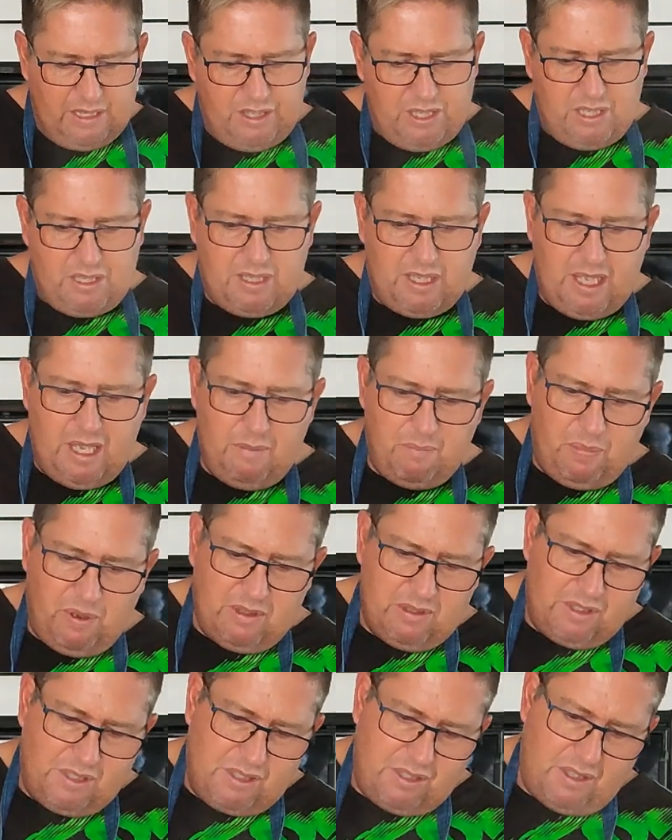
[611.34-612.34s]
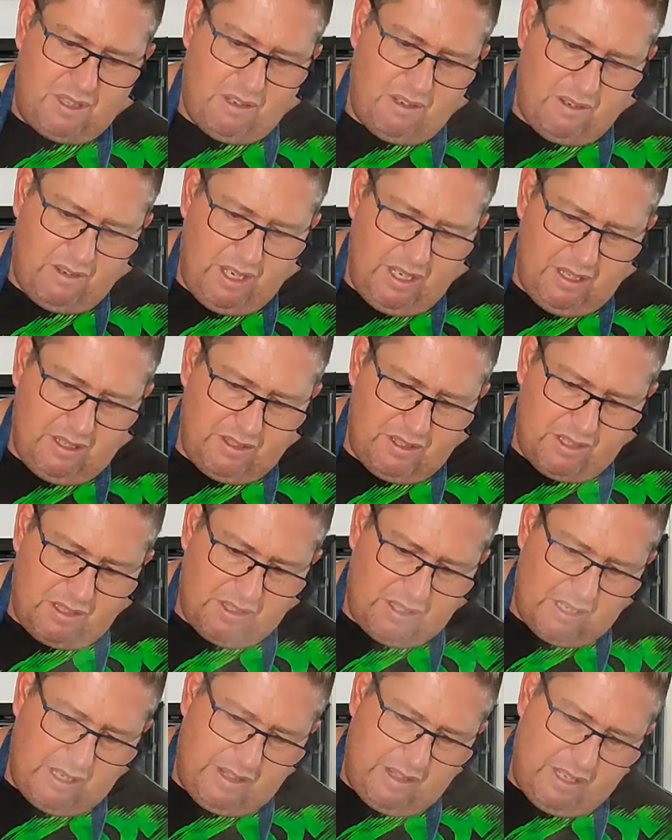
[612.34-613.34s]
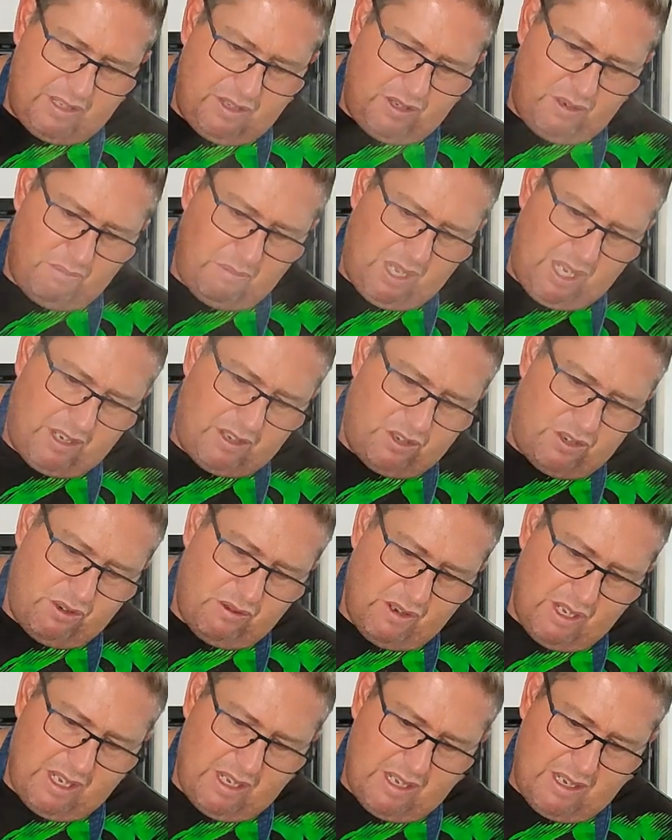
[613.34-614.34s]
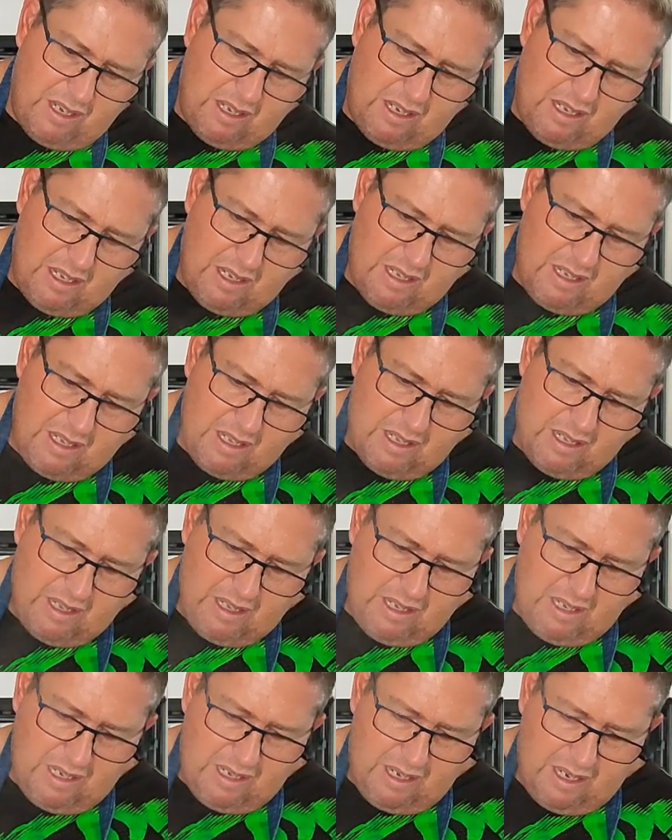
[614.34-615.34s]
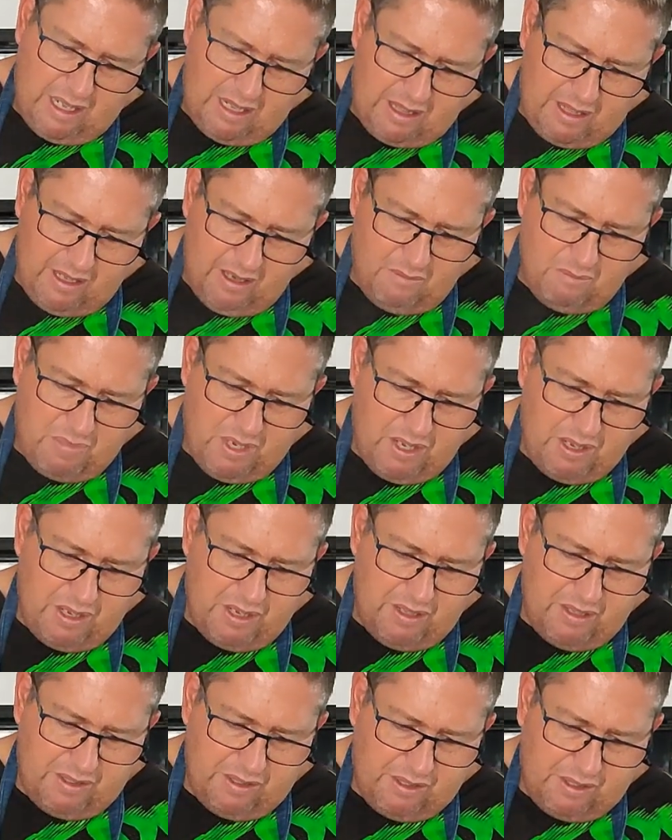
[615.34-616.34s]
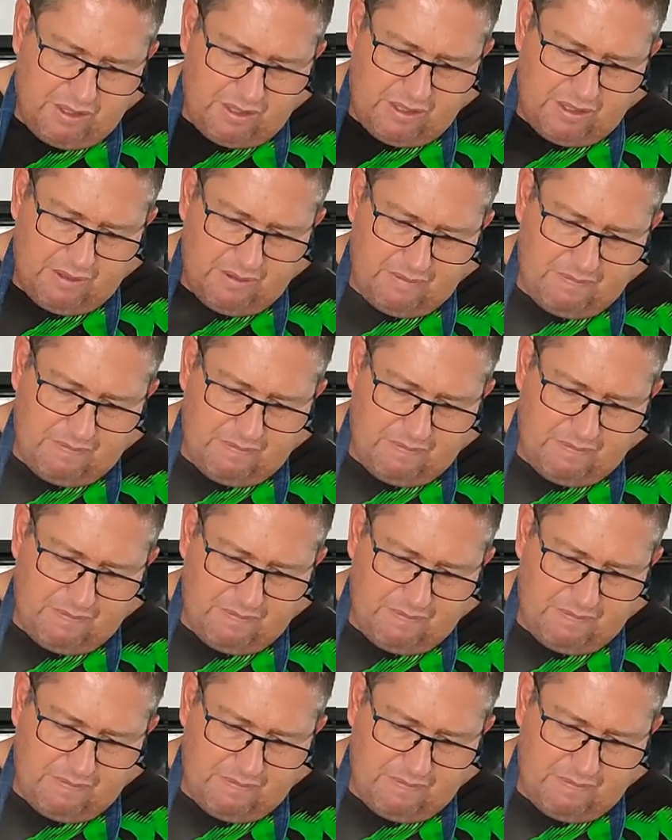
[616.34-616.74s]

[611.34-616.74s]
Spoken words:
just keep on stirring just so that you make sure nothing burns.